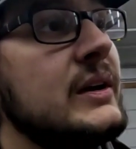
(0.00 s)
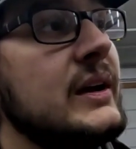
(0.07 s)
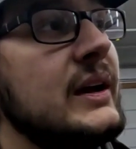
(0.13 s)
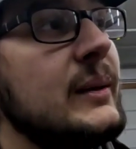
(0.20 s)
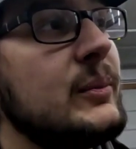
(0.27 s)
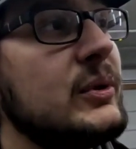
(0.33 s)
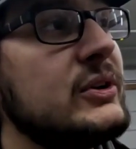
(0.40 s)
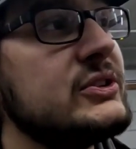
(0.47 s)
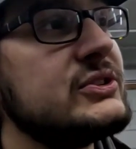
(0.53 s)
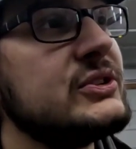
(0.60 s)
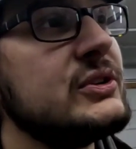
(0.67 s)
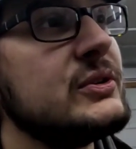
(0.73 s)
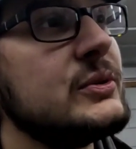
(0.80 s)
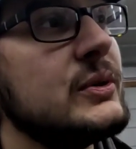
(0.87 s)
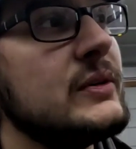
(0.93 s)
And I'm pretty
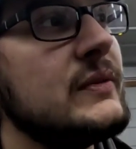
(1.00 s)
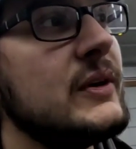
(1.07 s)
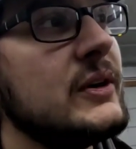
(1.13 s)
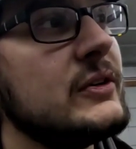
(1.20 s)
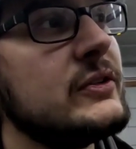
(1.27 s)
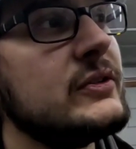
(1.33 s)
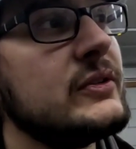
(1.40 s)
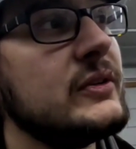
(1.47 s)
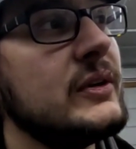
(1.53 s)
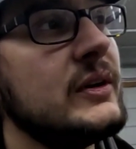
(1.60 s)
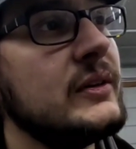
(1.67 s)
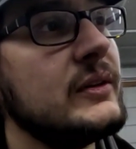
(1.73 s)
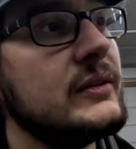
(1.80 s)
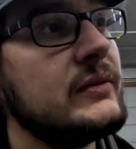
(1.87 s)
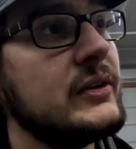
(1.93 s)
sure the reverse
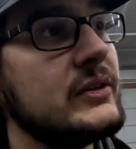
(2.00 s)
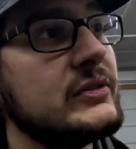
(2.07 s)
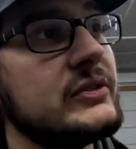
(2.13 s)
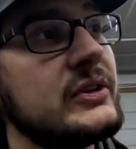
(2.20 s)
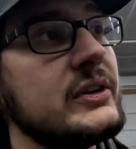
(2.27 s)
and the first